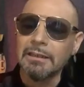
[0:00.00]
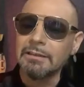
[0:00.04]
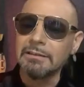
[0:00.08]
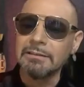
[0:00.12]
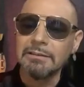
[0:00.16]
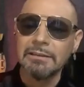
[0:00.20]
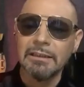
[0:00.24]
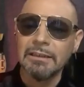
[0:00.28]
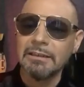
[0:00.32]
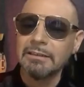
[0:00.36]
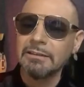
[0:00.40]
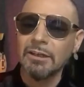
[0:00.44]

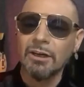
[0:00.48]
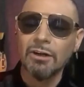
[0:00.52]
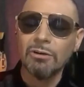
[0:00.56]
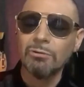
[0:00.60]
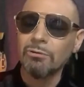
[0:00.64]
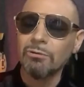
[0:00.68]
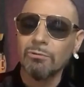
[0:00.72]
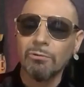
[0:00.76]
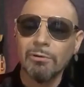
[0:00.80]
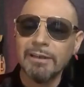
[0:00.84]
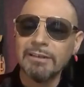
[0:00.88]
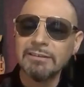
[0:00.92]
And the
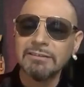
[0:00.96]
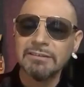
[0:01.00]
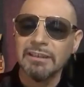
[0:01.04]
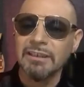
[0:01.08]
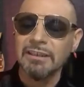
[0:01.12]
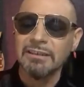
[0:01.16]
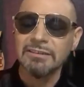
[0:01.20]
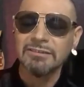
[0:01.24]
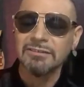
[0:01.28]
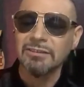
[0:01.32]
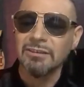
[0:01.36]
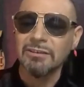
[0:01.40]
whole
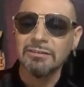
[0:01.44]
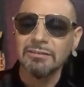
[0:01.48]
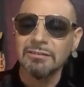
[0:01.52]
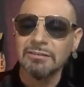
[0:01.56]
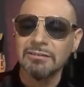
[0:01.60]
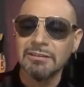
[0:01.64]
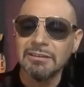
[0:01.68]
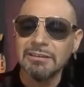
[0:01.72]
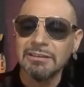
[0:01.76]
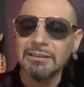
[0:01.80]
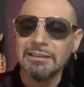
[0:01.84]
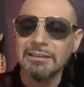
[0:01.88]
Quasar
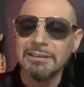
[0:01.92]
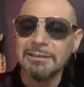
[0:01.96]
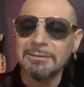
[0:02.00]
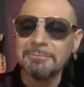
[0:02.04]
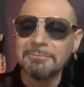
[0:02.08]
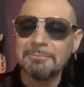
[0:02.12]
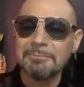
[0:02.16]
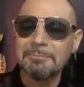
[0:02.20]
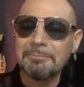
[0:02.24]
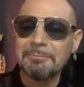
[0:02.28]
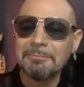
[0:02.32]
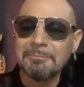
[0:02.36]

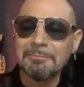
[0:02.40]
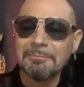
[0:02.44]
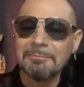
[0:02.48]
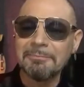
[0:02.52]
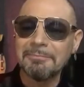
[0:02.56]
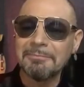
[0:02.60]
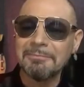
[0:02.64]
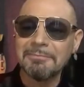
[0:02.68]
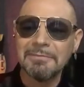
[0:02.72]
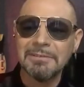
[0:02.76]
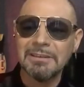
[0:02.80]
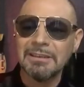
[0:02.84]
song,
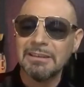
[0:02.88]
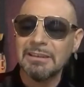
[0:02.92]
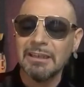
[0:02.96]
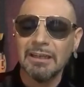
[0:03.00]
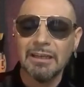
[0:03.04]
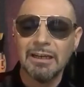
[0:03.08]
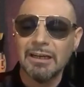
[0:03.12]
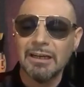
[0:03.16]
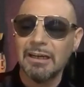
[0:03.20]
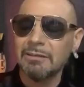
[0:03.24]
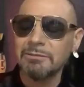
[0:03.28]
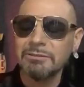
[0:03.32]

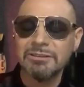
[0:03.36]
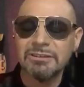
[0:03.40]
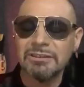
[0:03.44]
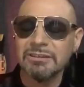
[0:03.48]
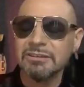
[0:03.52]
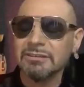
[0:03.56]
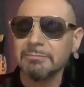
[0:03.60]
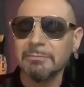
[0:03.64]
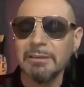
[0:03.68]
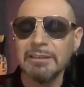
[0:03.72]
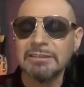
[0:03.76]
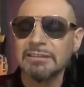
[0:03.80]
I was
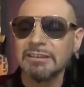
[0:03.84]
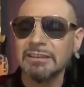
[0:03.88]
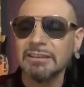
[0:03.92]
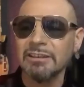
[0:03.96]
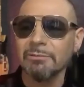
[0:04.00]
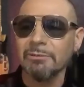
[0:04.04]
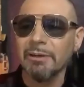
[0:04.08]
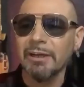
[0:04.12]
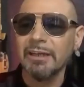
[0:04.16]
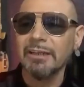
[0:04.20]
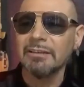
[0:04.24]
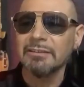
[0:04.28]
just
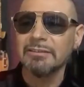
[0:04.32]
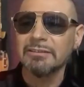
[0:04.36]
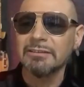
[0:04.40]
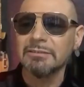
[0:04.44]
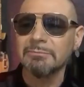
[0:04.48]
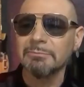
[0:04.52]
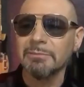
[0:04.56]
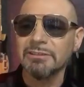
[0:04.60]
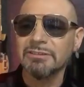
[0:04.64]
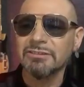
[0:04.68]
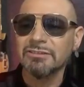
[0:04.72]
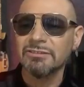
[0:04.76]
messing
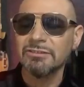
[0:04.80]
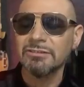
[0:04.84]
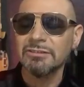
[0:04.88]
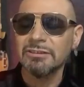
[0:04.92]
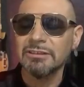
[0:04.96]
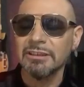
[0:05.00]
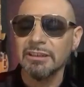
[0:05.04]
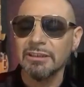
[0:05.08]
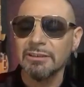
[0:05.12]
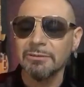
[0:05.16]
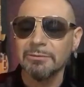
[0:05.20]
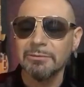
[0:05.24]
around in my
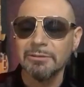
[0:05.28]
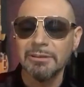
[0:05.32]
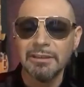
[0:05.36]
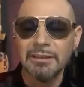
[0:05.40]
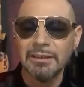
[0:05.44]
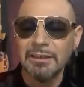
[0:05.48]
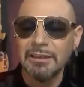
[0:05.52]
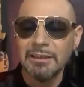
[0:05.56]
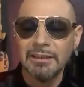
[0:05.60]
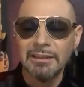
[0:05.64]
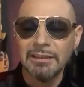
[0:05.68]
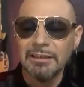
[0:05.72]
studio
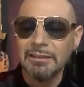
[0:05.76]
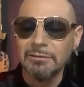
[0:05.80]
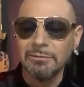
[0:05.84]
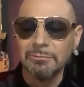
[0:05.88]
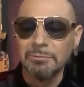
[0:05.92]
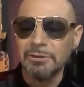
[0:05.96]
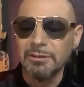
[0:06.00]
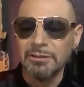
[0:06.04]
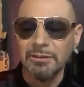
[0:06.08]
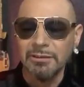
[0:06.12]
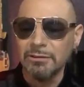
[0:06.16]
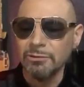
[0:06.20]

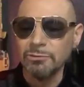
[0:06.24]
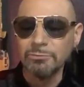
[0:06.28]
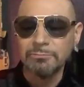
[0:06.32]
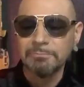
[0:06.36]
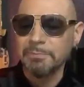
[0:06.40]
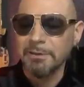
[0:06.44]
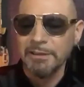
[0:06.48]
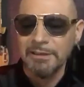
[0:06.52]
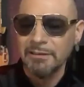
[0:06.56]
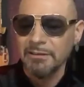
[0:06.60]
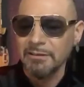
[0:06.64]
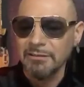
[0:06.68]
with a
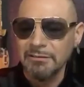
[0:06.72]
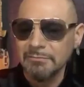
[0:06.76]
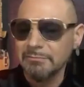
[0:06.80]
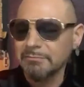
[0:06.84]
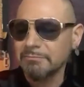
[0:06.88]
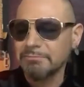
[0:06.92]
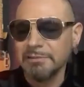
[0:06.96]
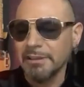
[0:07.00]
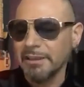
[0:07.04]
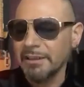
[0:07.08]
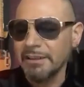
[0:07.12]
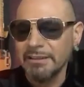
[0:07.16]
loop pedal
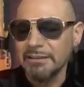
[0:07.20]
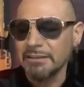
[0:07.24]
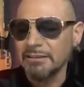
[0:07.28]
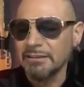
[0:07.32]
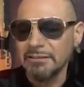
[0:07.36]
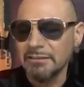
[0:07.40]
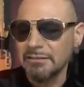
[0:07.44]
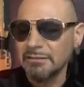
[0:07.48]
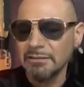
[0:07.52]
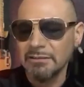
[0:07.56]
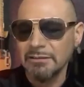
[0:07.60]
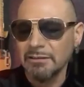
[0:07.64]

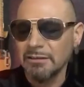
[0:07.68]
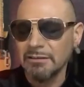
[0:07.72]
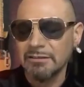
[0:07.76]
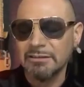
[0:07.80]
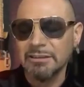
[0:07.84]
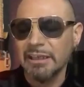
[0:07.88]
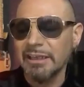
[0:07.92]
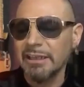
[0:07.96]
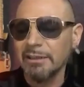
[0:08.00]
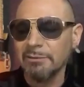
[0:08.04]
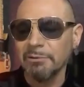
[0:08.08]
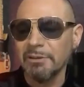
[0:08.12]
playing little
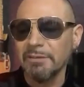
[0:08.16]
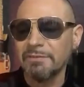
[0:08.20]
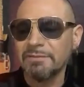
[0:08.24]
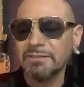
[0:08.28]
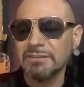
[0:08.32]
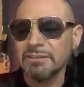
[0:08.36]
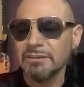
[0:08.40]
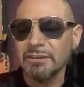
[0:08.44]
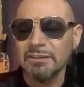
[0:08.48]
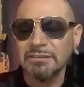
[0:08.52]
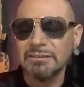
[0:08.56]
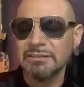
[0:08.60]
guitar
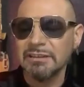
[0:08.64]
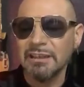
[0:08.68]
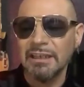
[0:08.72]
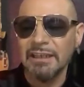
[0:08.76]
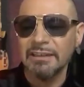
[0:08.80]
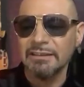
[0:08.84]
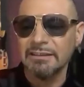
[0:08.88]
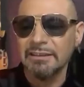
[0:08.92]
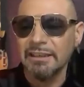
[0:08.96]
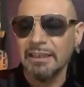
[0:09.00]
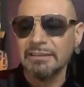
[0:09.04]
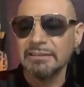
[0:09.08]
riffs, and I
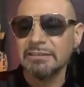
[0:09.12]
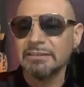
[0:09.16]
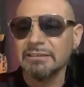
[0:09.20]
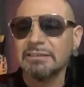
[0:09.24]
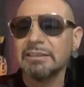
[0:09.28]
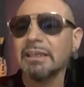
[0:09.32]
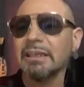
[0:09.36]
started that